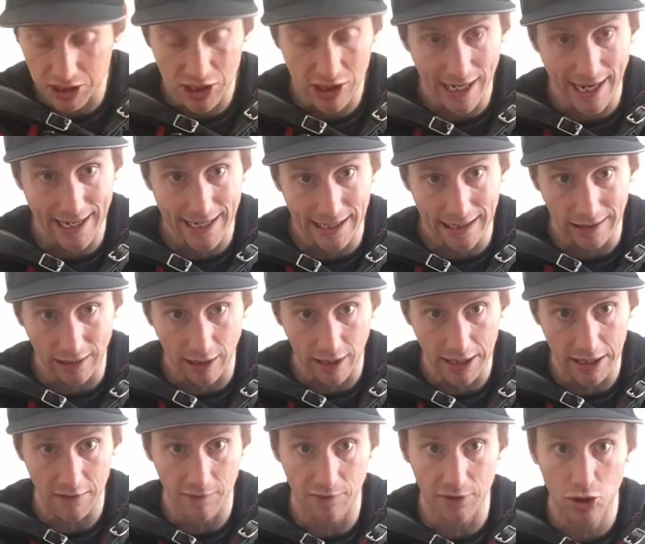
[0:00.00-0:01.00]
2nd
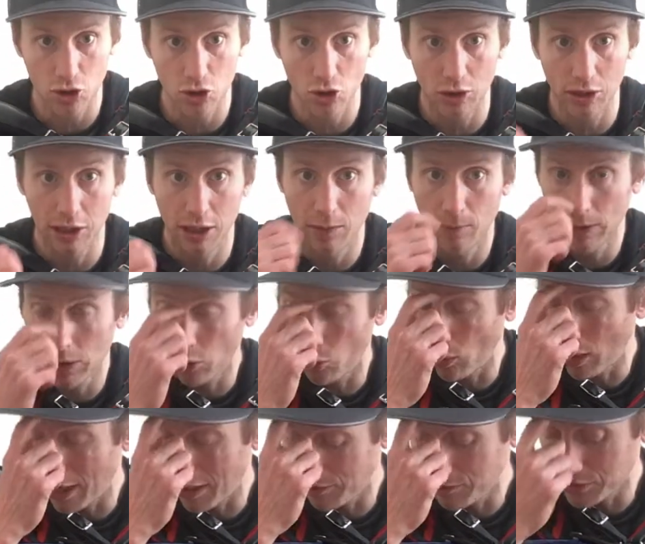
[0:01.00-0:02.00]
line of the tune. Here we
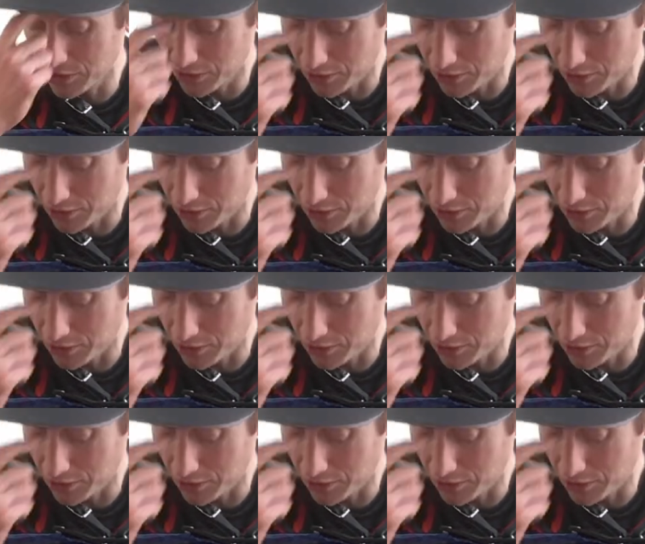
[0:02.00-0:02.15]
go, after